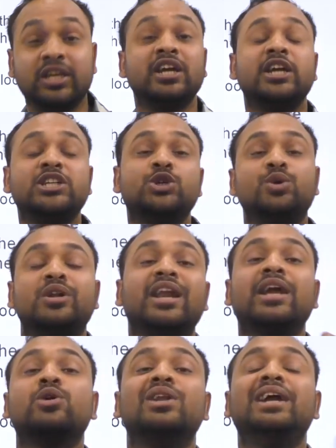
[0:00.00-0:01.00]
They should
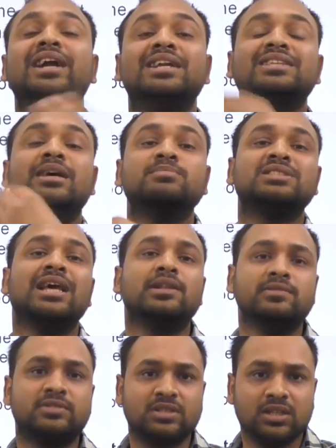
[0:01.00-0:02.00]
regulate
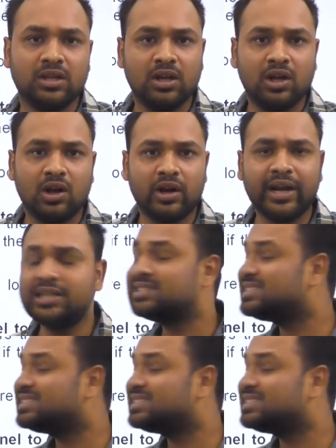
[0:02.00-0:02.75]
themselves, all right?